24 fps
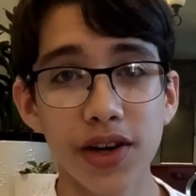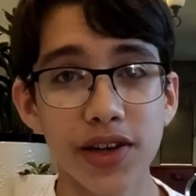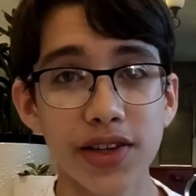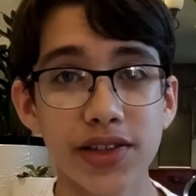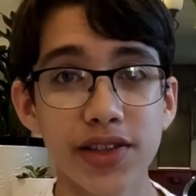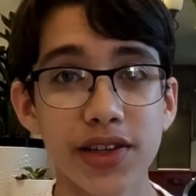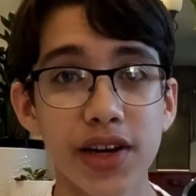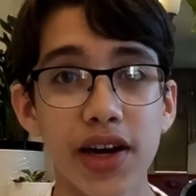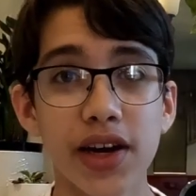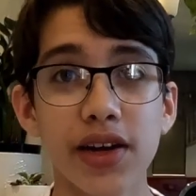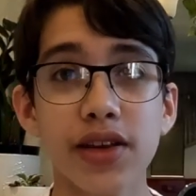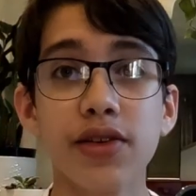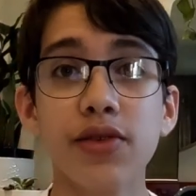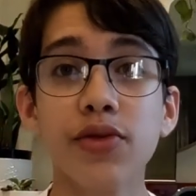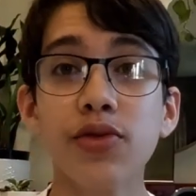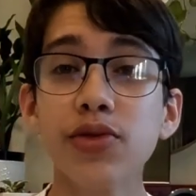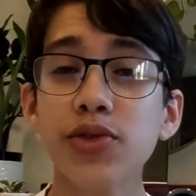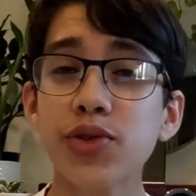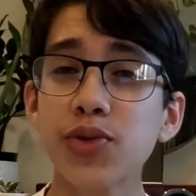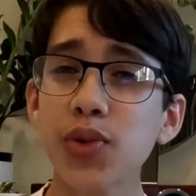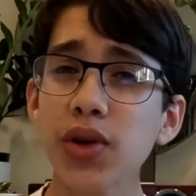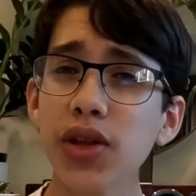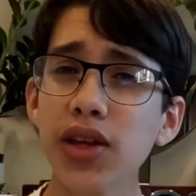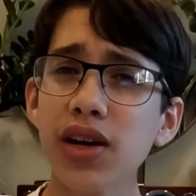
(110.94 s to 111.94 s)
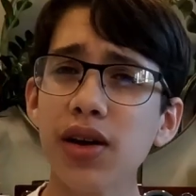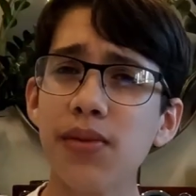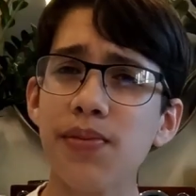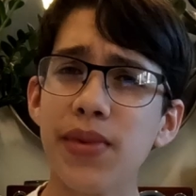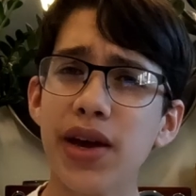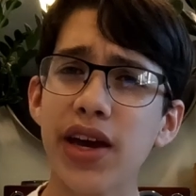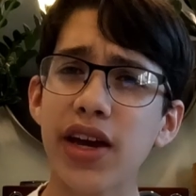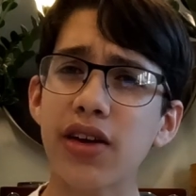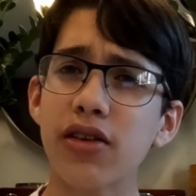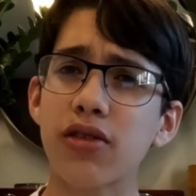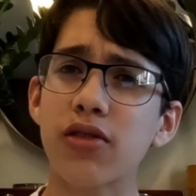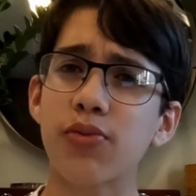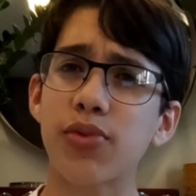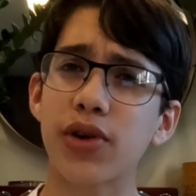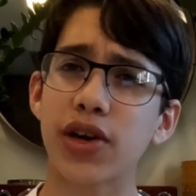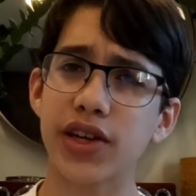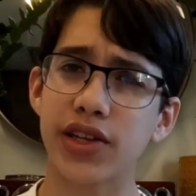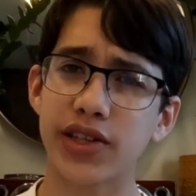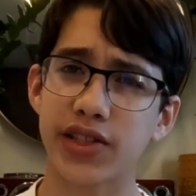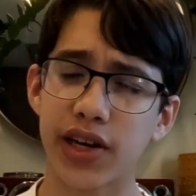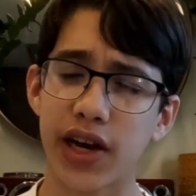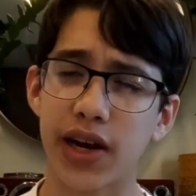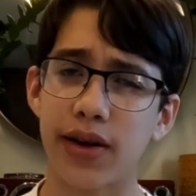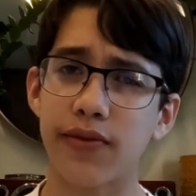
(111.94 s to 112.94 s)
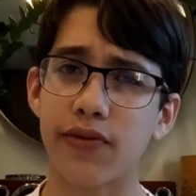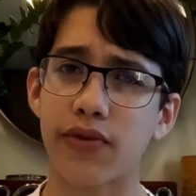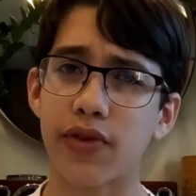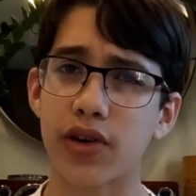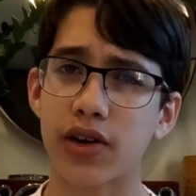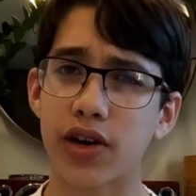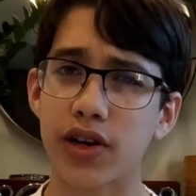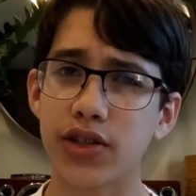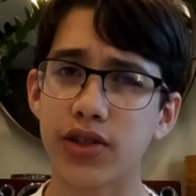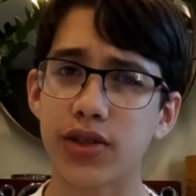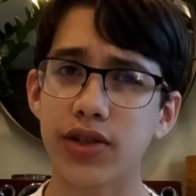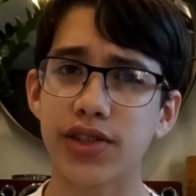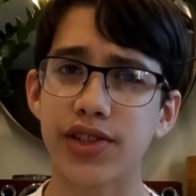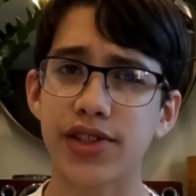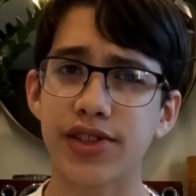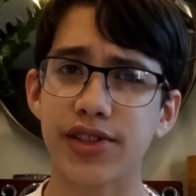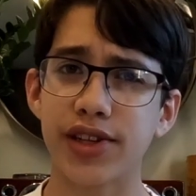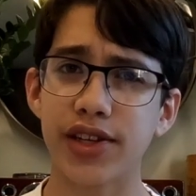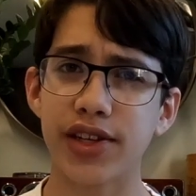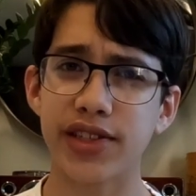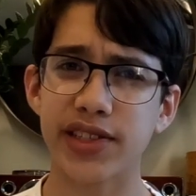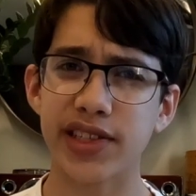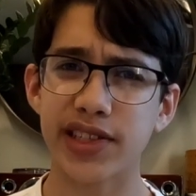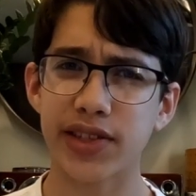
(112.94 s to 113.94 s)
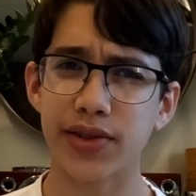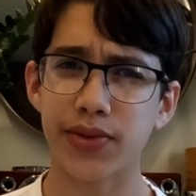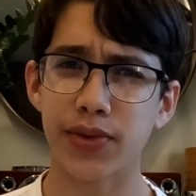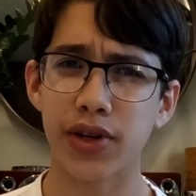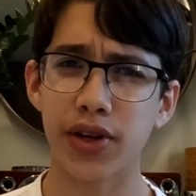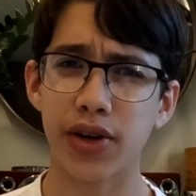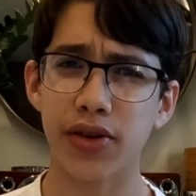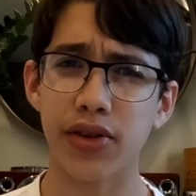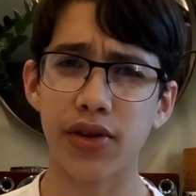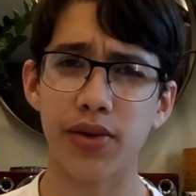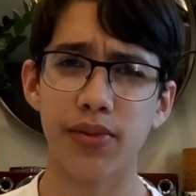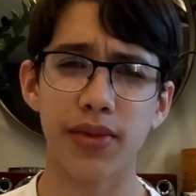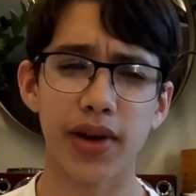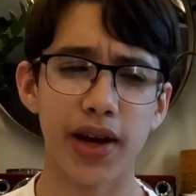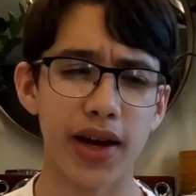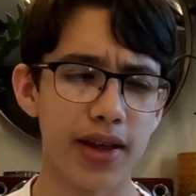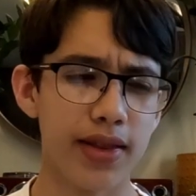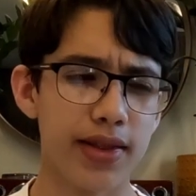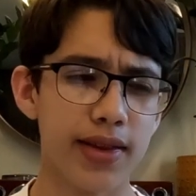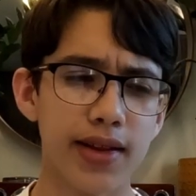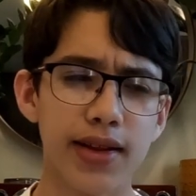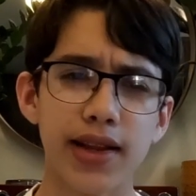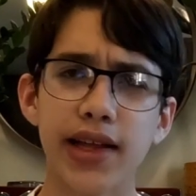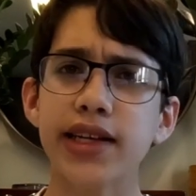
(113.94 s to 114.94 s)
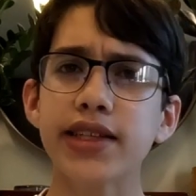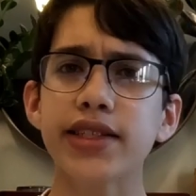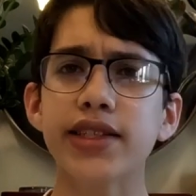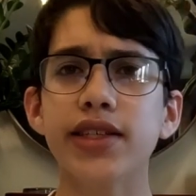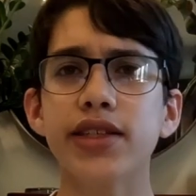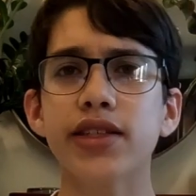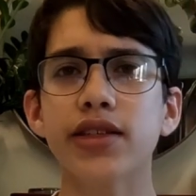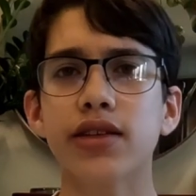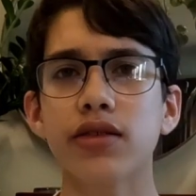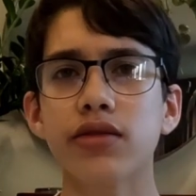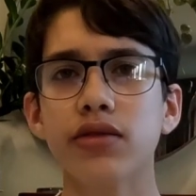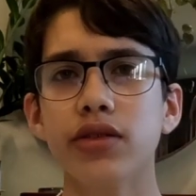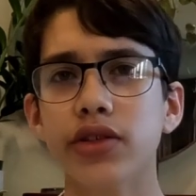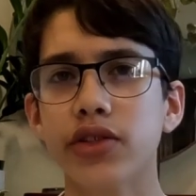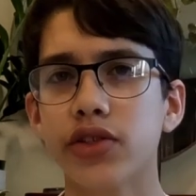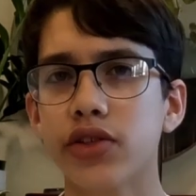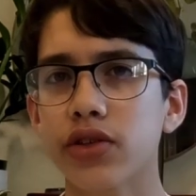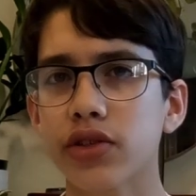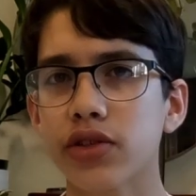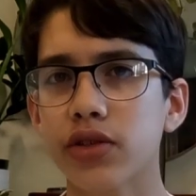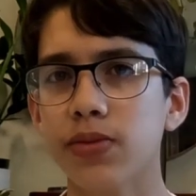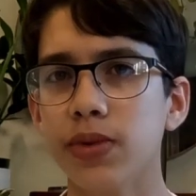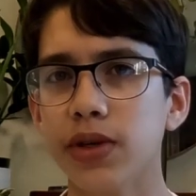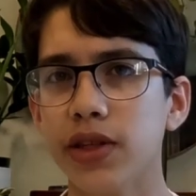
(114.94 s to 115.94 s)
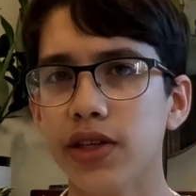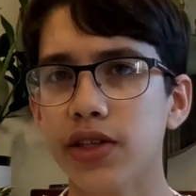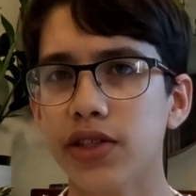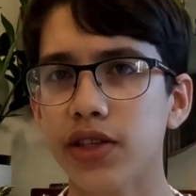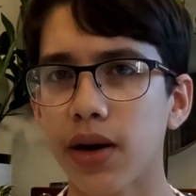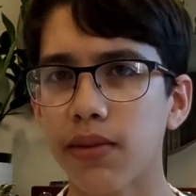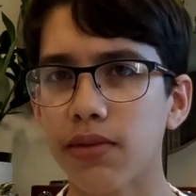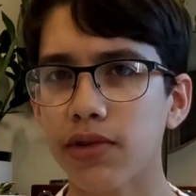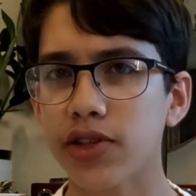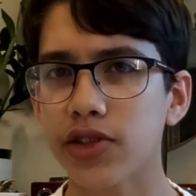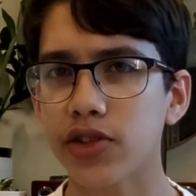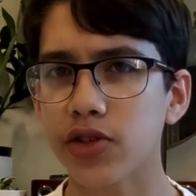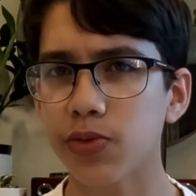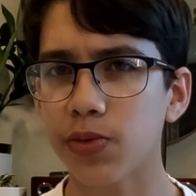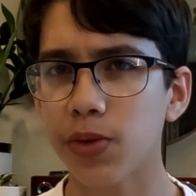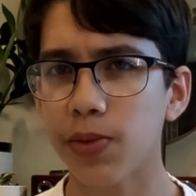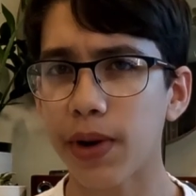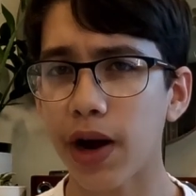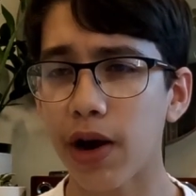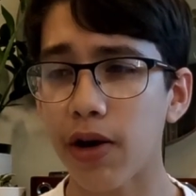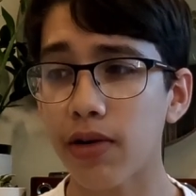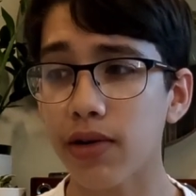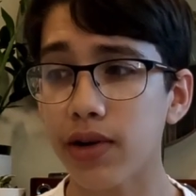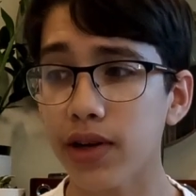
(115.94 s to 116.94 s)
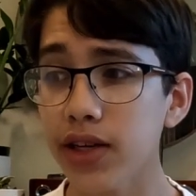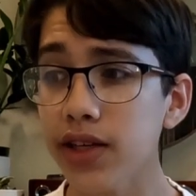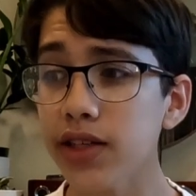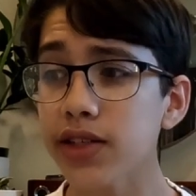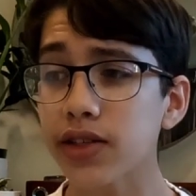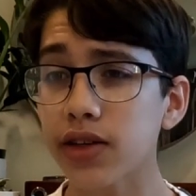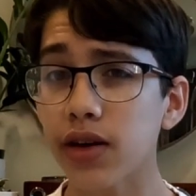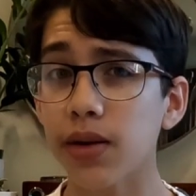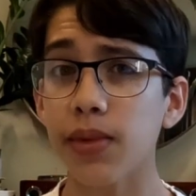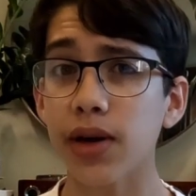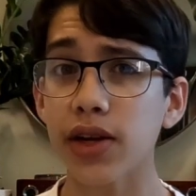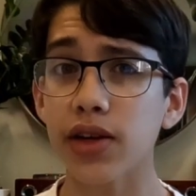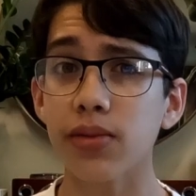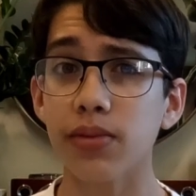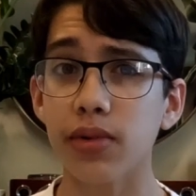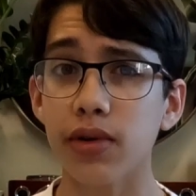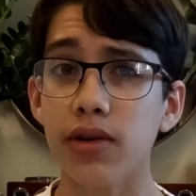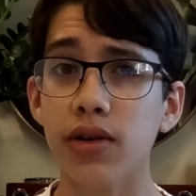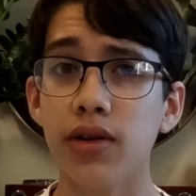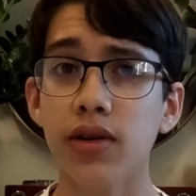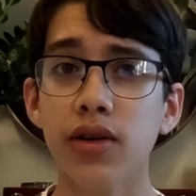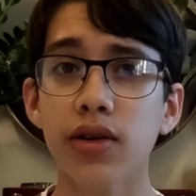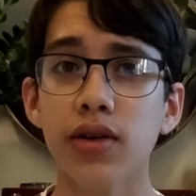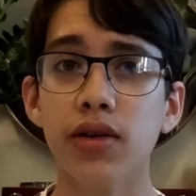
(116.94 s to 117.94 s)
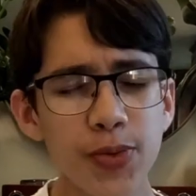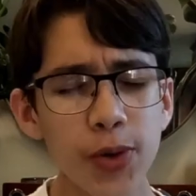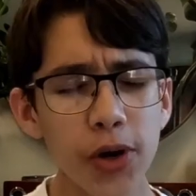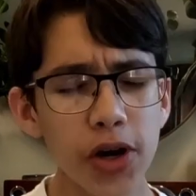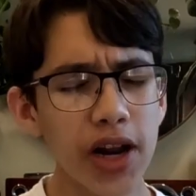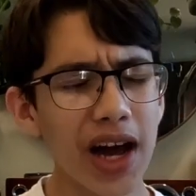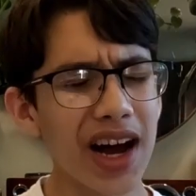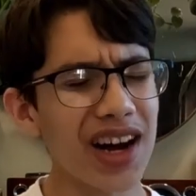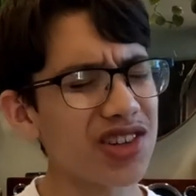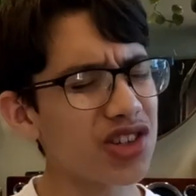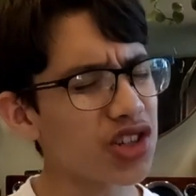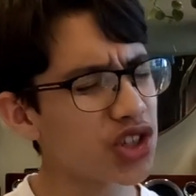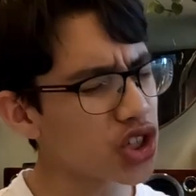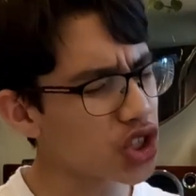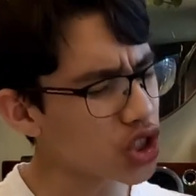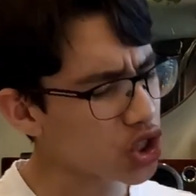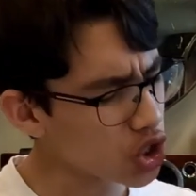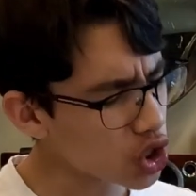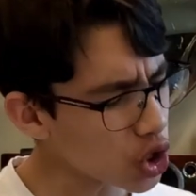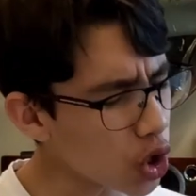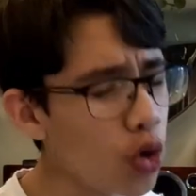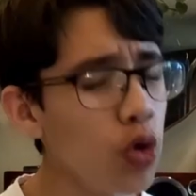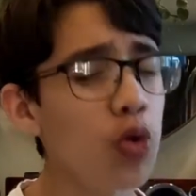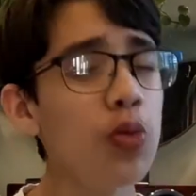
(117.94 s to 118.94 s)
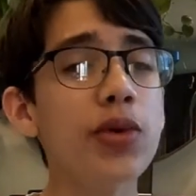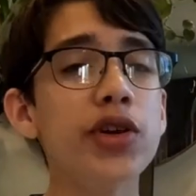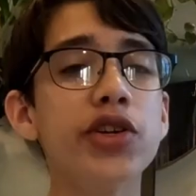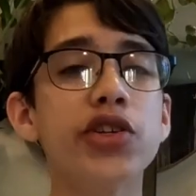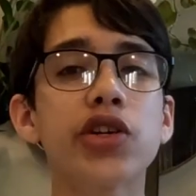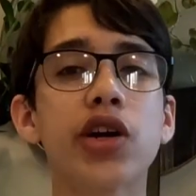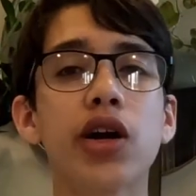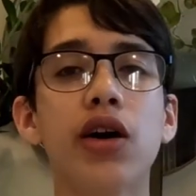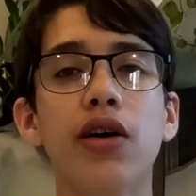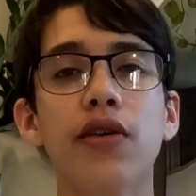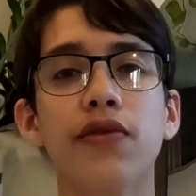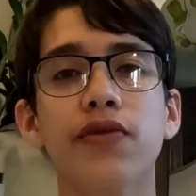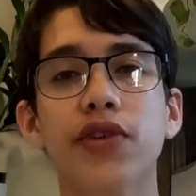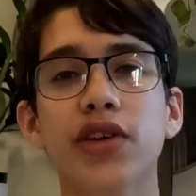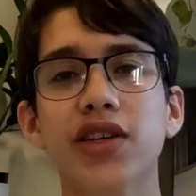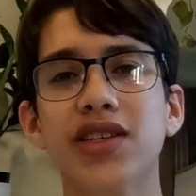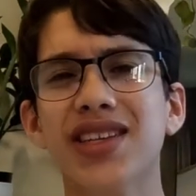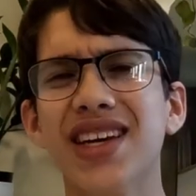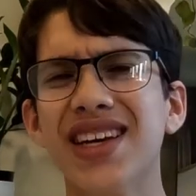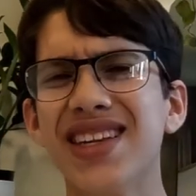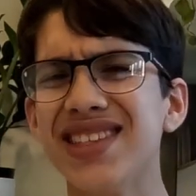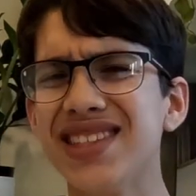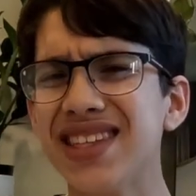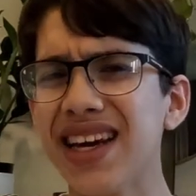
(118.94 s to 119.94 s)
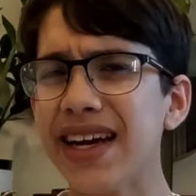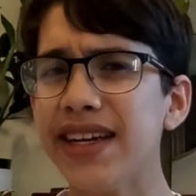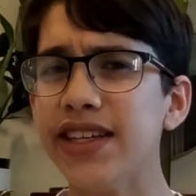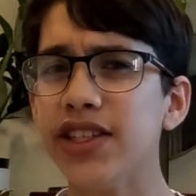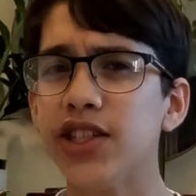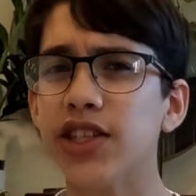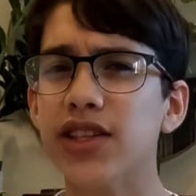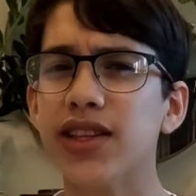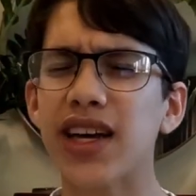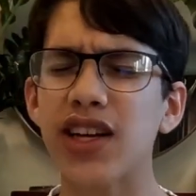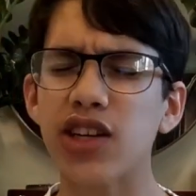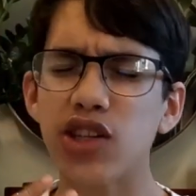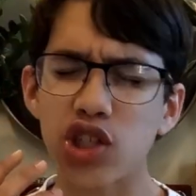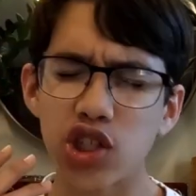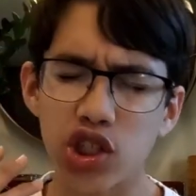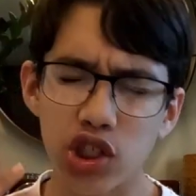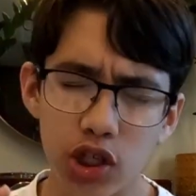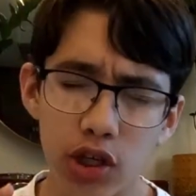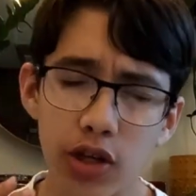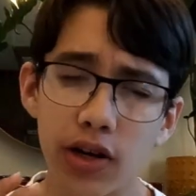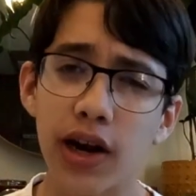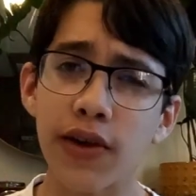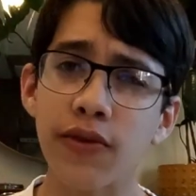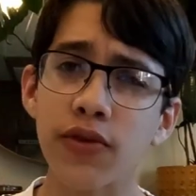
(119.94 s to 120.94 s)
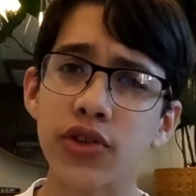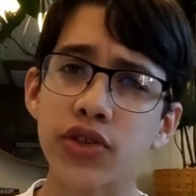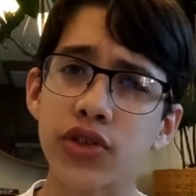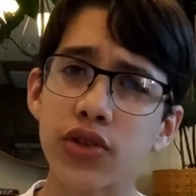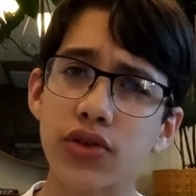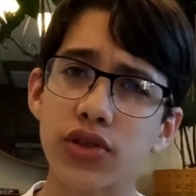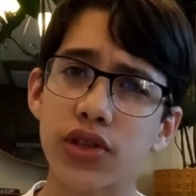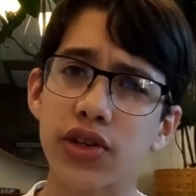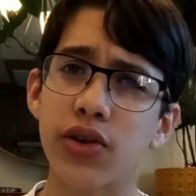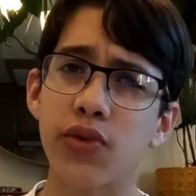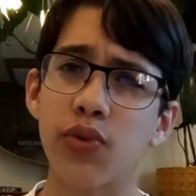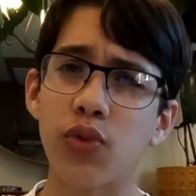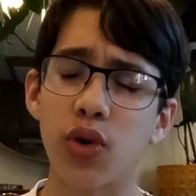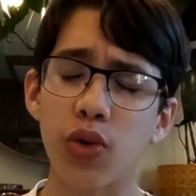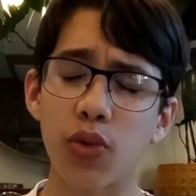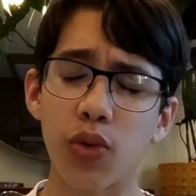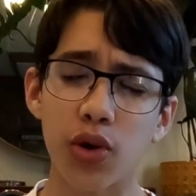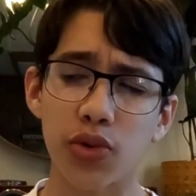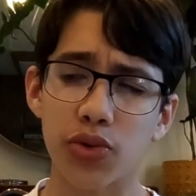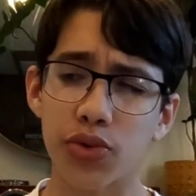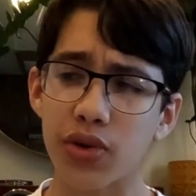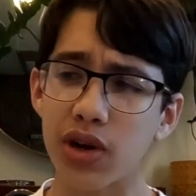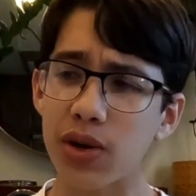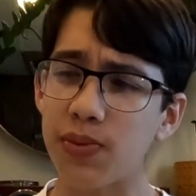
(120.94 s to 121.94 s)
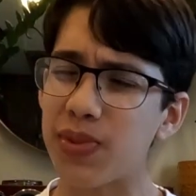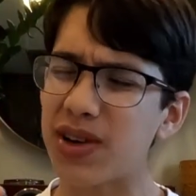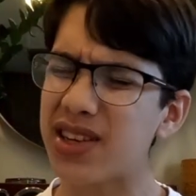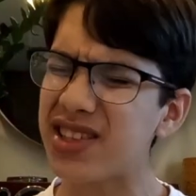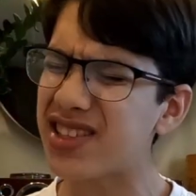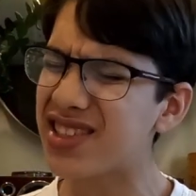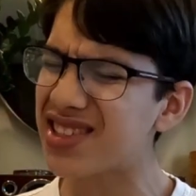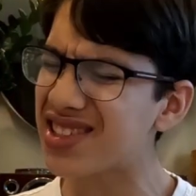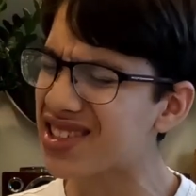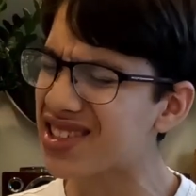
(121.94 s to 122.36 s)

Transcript: pun aside, it was really a make it or break it time for countries and cities as we know them, and the lengths these countries took to be the dominant superpower is commendable. This period had so much conflict and tension that should have resulted in World War III, but